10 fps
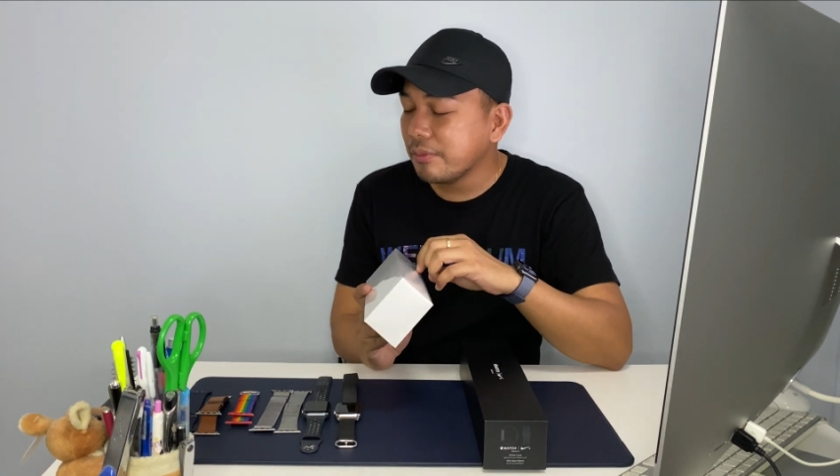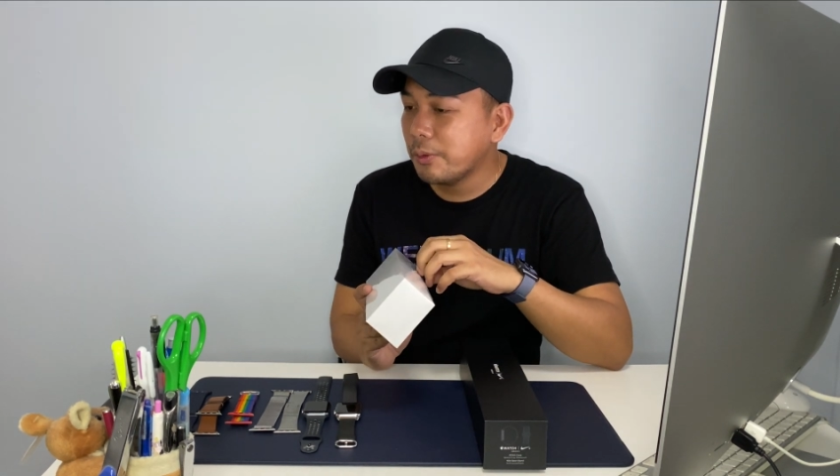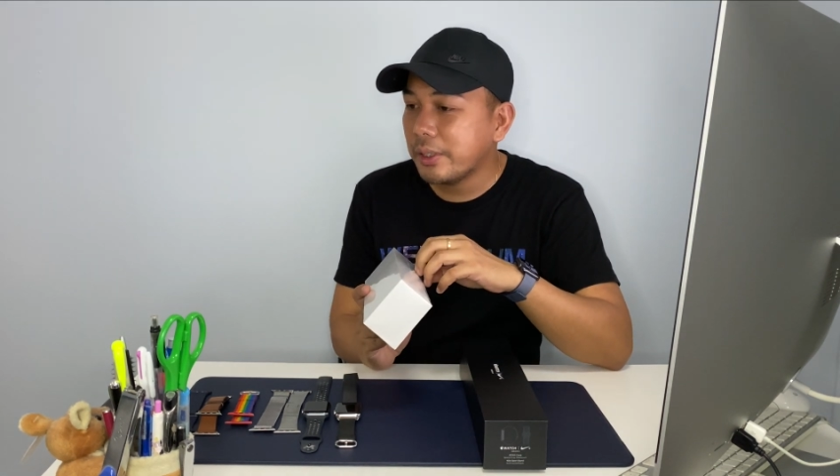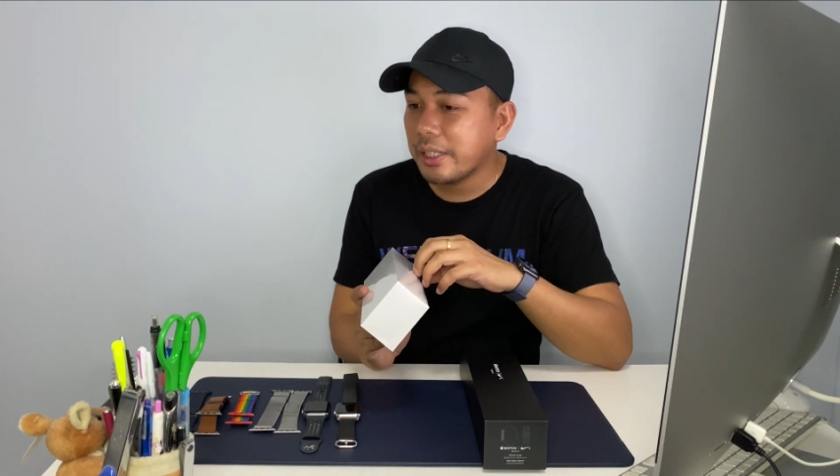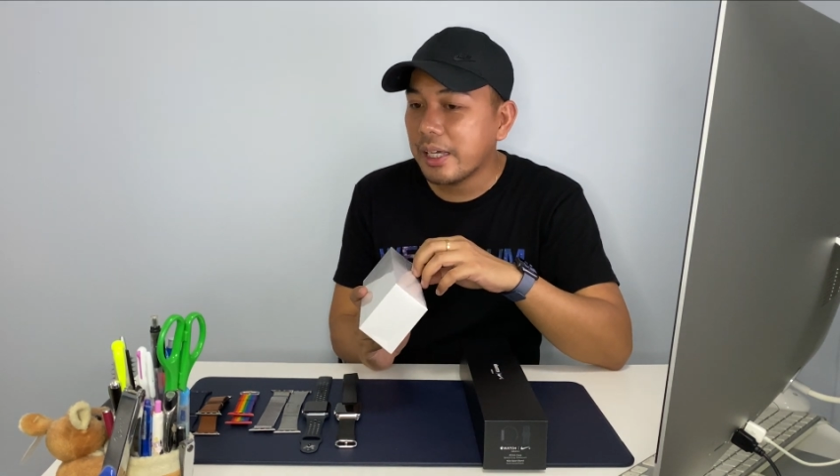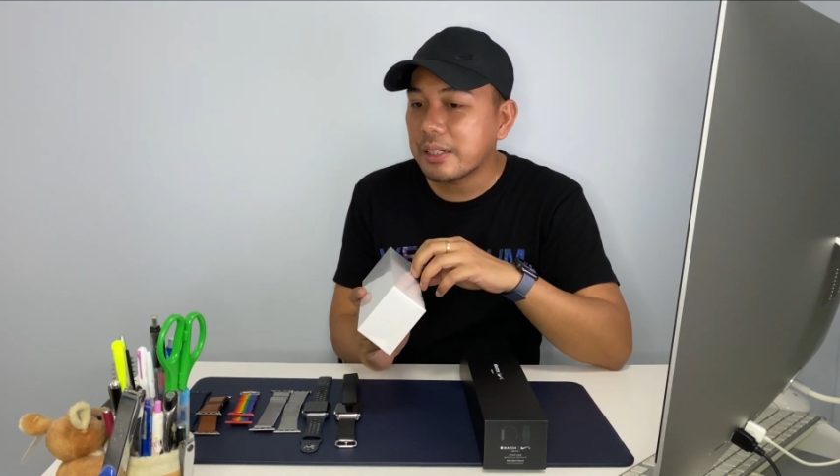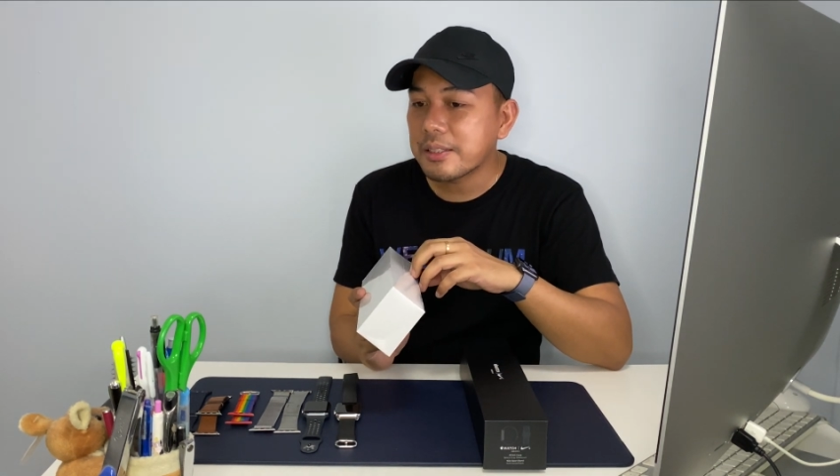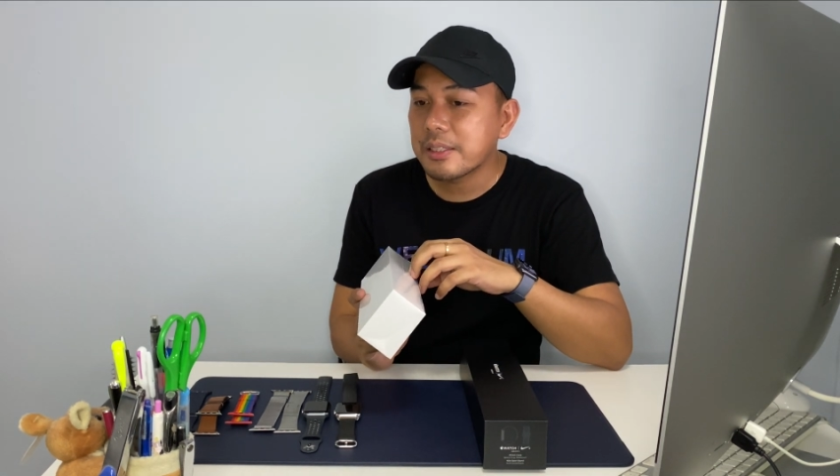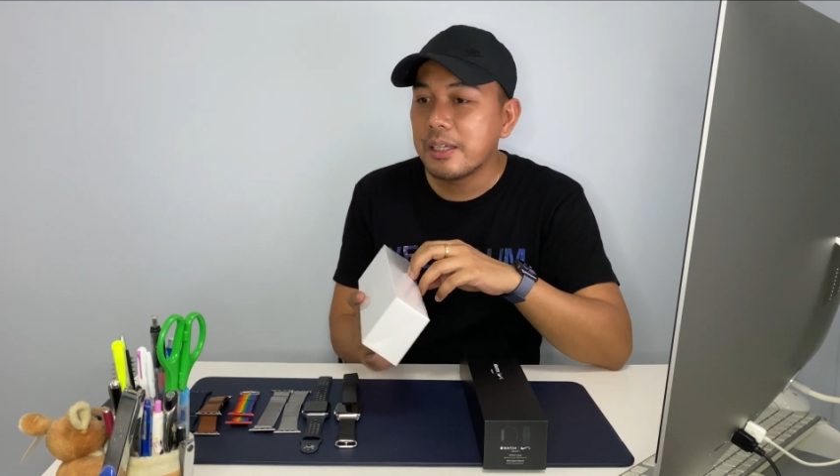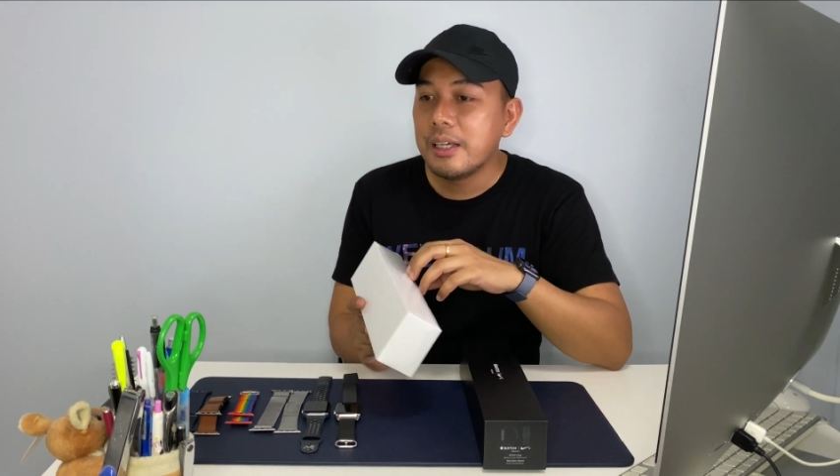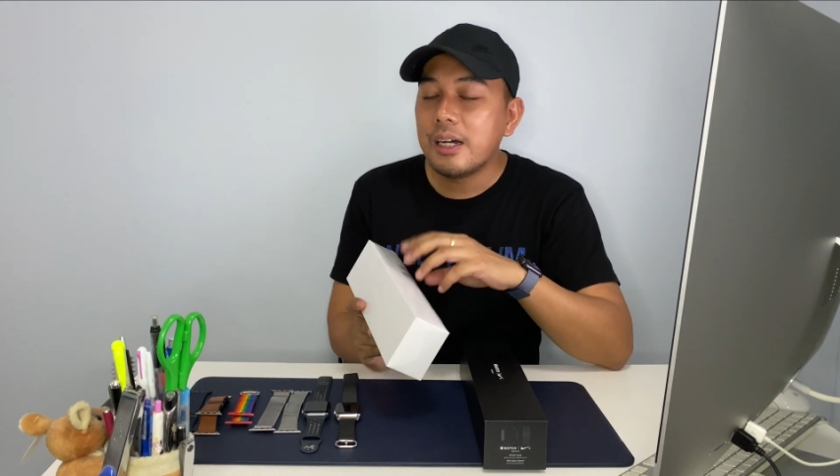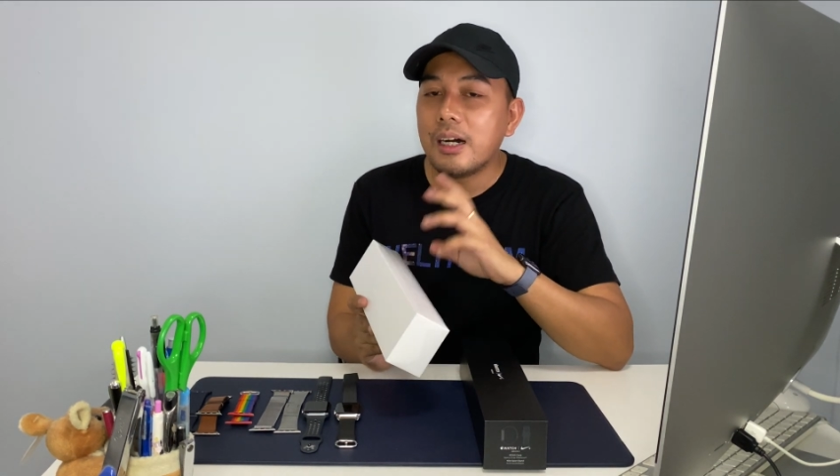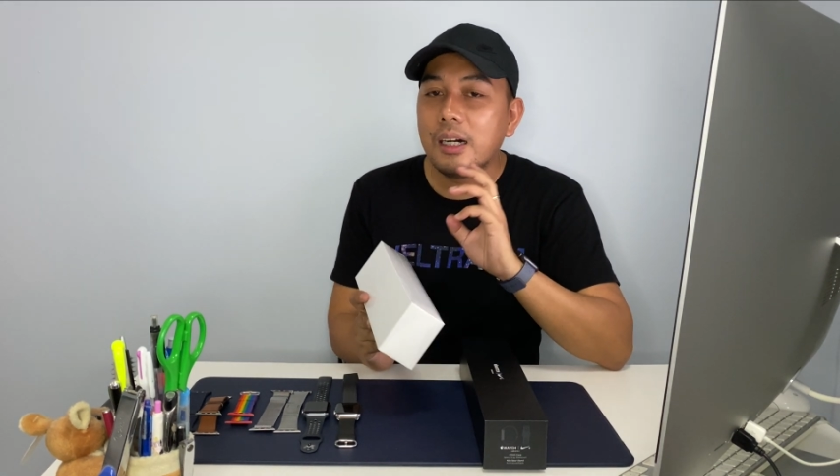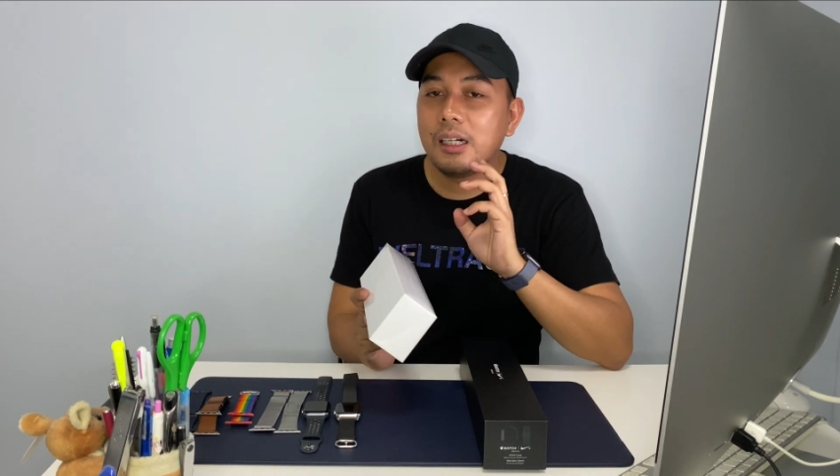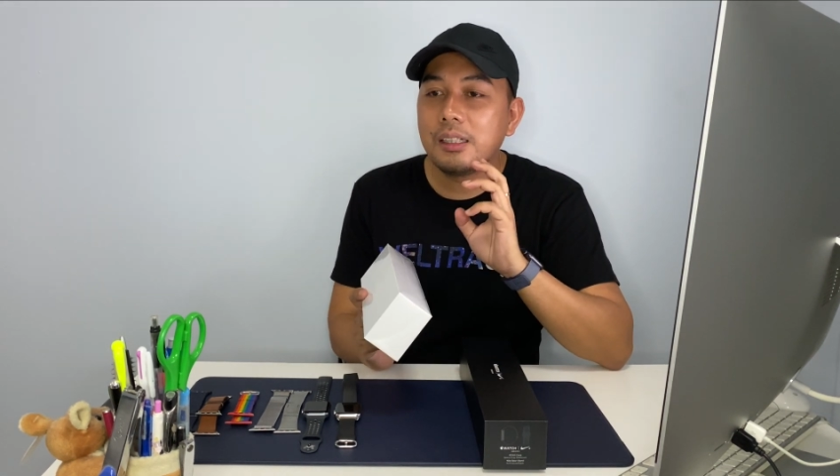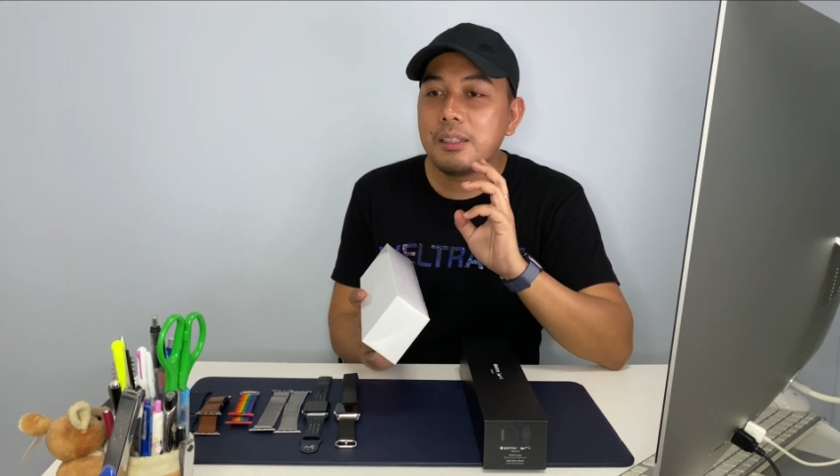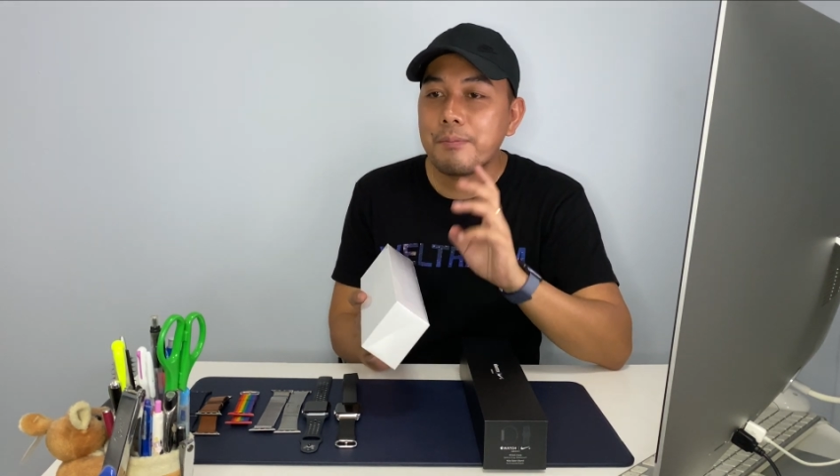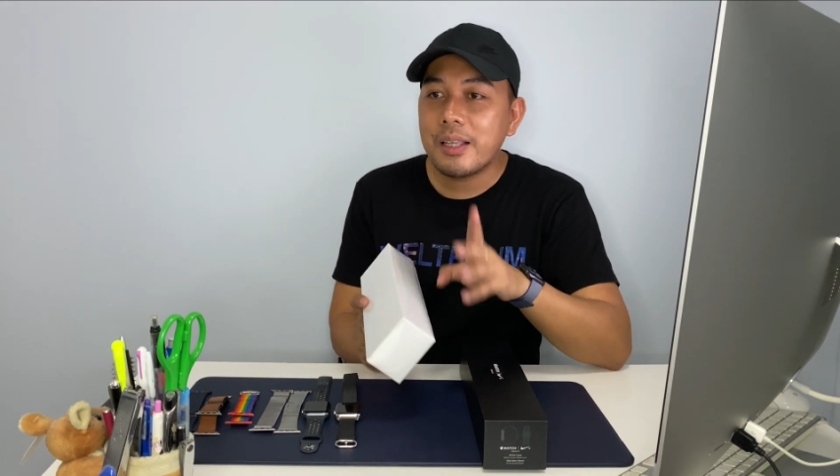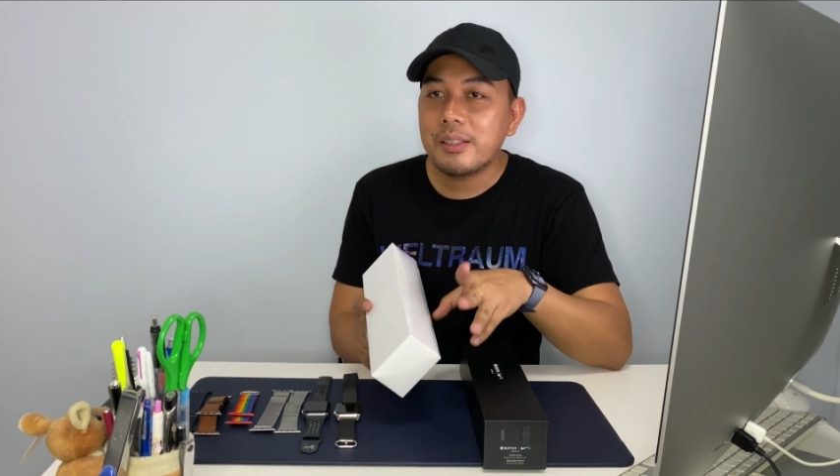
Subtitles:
what else? The main